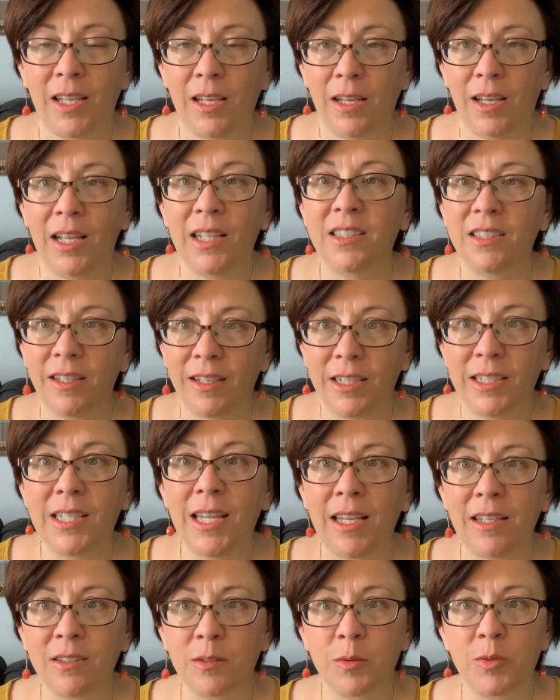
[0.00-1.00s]
It's going to
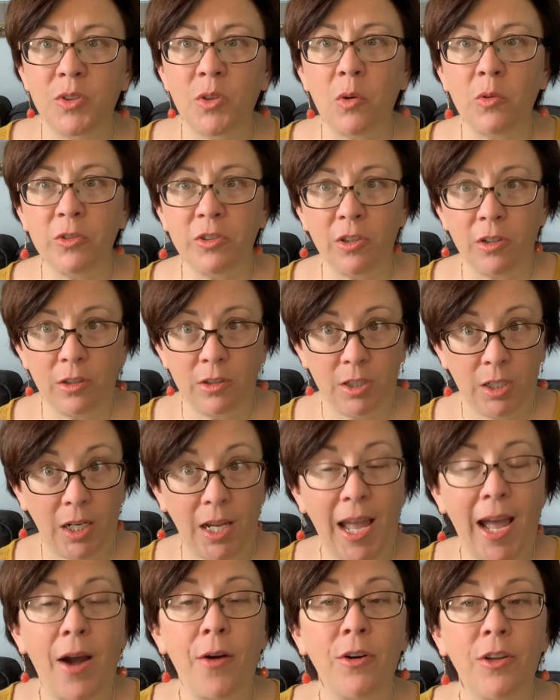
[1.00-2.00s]
take some soul searching.
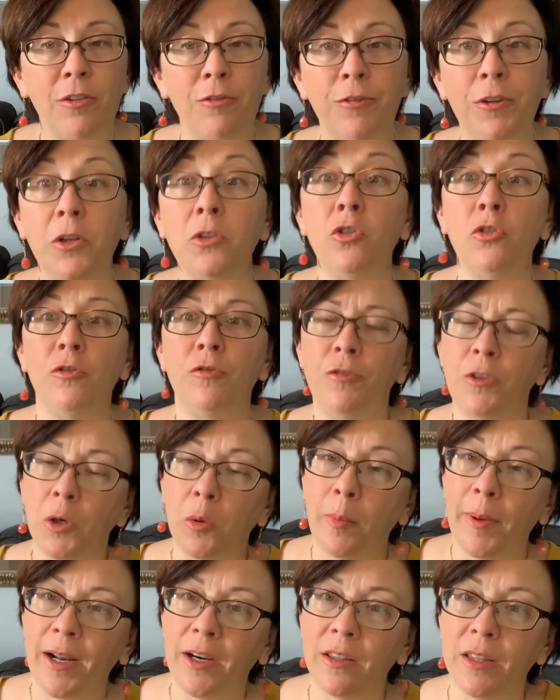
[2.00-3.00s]
How do you feel? Do you feel
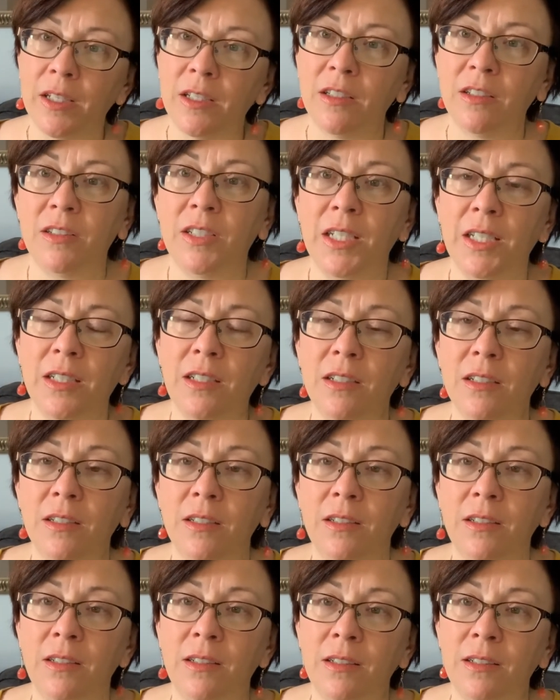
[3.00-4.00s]
better than you did?
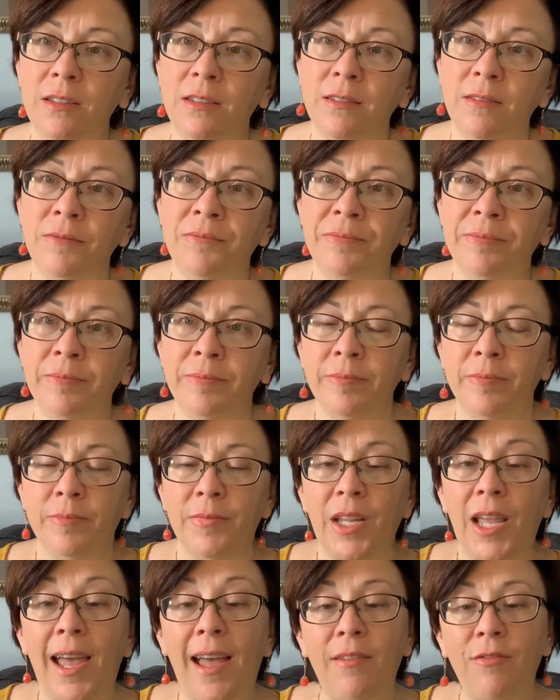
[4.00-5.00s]

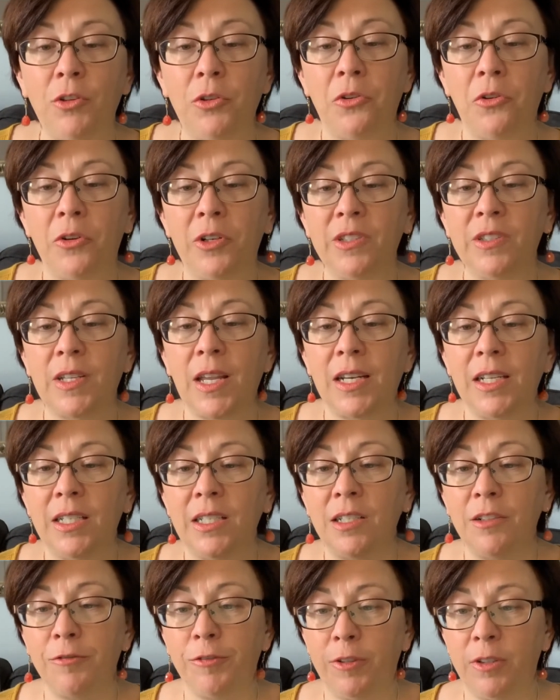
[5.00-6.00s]
Have you noticed any
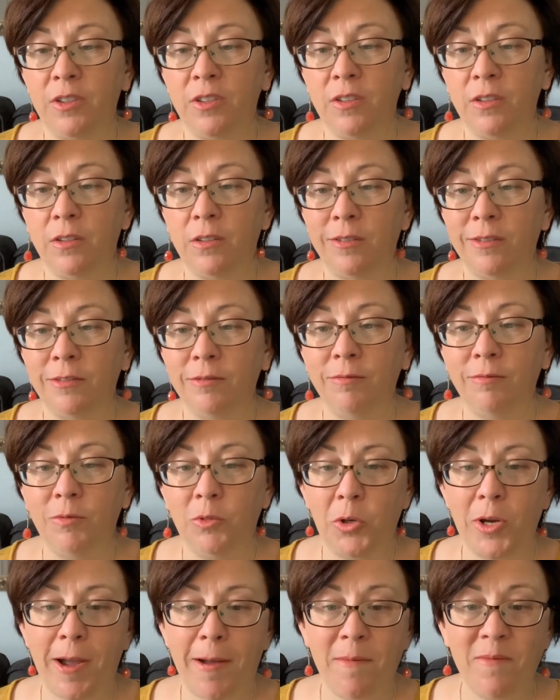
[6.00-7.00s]
difference?
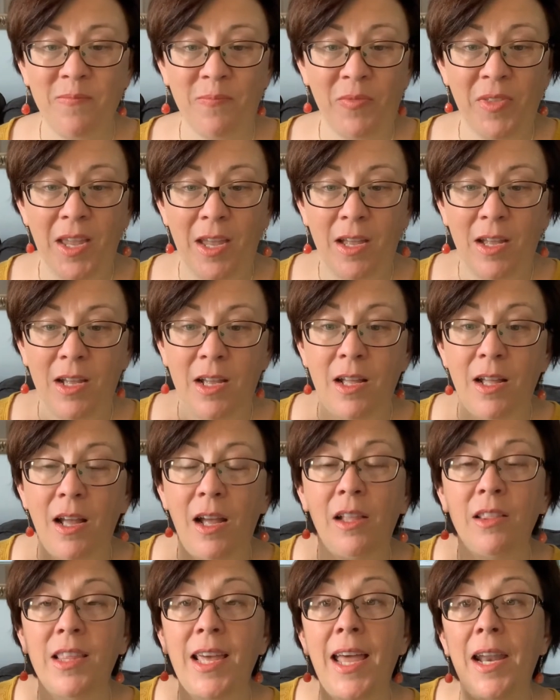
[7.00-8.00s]
Okay.
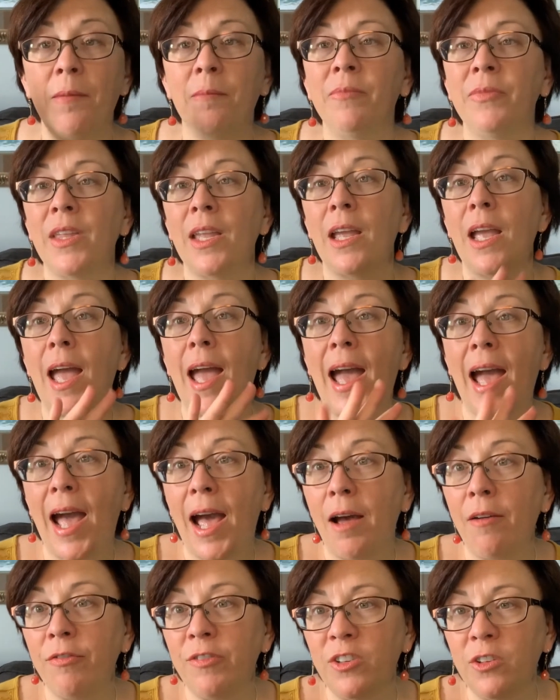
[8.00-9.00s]
Then,
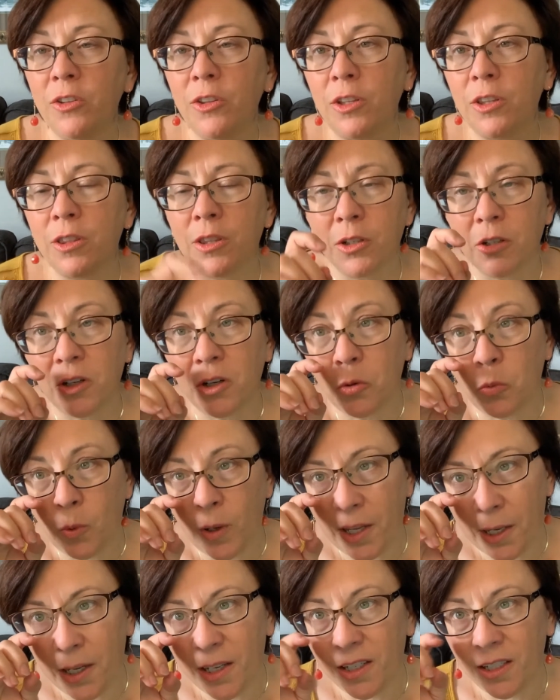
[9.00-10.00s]
after the 3rd
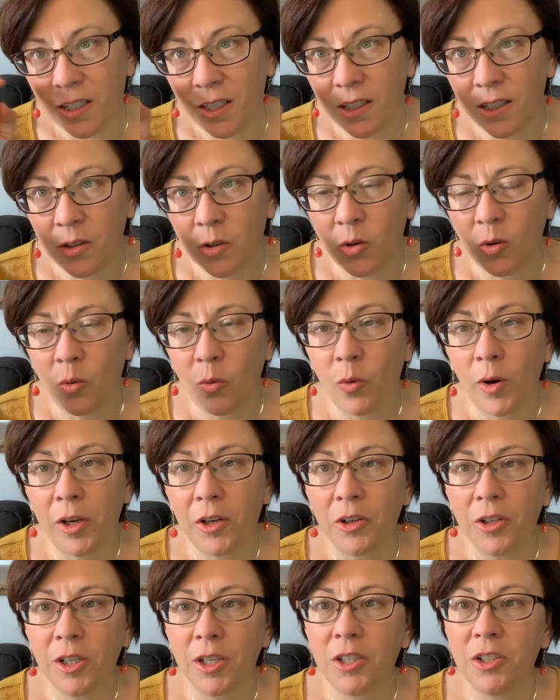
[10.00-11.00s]
week, what
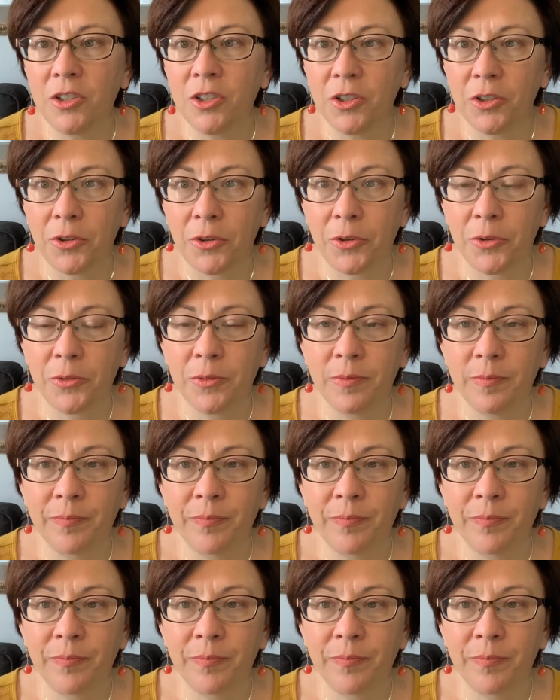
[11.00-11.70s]
you're going to do